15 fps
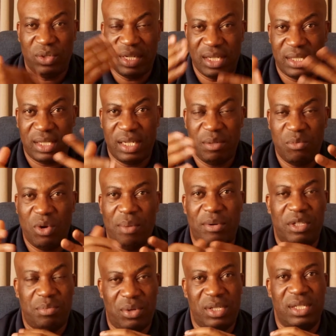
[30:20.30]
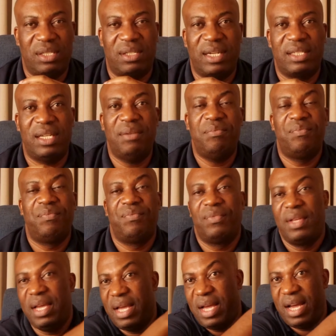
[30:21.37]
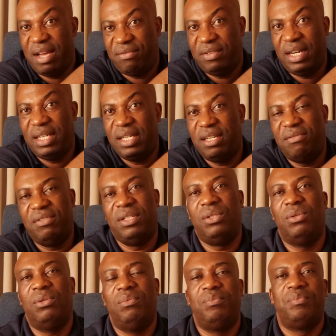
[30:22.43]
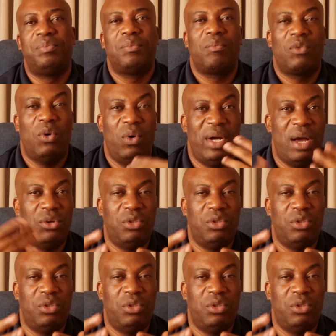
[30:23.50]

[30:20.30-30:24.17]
to understand more about project structure, I've created a video on how